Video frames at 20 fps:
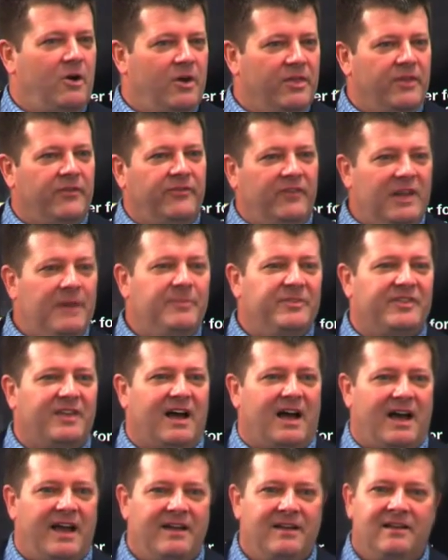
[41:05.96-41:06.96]
On the flip
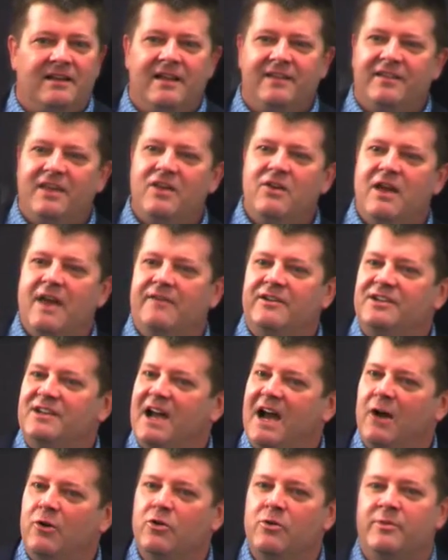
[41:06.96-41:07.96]
side, let's say you have a
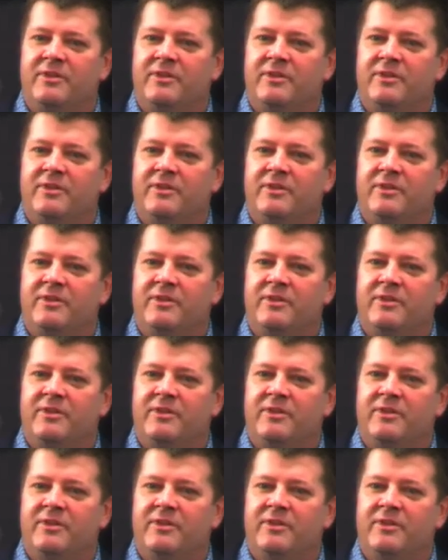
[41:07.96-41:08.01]
child